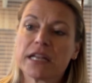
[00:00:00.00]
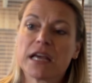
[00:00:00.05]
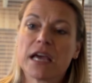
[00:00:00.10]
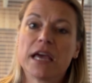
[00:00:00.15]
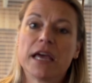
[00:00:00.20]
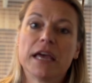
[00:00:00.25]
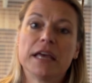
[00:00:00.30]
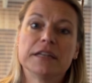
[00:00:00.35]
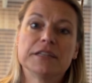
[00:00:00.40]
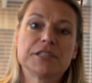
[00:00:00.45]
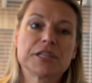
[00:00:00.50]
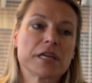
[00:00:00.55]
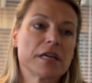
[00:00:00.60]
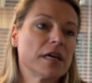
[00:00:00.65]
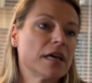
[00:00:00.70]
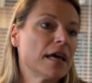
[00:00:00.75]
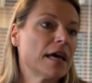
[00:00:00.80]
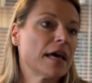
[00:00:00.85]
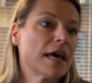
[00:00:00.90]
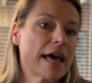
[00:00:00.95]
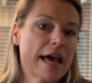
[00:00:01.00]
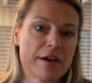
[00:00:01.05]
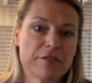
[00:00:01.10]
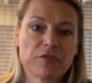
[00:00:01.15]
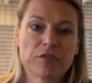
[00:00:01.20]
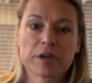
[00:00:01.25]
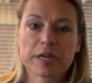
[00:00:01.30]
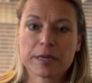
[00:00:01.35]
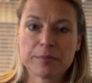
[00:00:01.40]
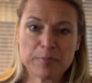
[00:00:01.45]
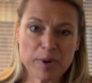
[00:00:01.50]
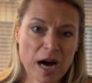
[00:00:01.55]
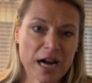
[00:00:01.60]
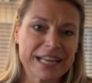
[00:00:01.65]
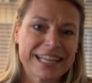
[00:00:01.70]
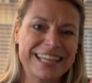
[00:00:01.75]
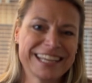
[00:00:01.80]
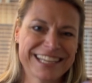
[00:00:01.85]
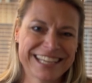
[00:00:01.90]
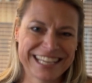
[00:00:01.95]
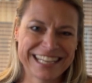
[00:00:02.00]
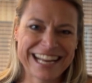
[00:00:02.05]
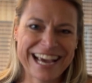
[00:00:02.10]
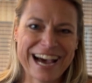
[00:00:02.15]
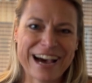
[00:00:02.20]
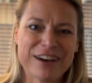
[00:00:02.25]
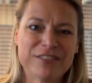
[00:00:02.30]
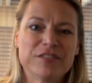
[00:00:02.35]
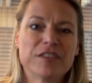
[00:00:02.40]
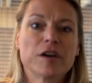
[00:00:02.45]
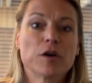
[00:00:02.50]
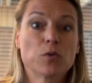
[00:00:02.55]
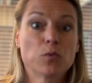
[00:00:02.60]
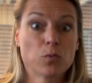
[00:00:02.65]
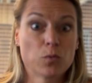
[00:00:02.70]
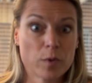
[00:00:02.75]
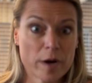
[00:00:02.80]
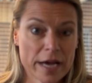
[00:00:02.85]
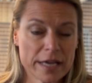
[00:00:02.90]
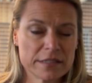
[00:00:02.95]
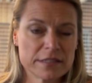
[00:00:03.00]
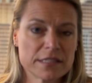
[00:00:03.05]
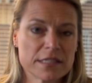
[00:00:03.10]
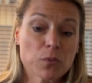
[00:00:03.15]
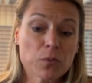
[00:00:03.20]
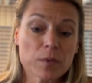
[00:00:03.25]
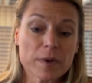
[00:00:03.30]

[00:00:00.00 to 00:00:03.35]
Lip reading: and everybody can have REDS.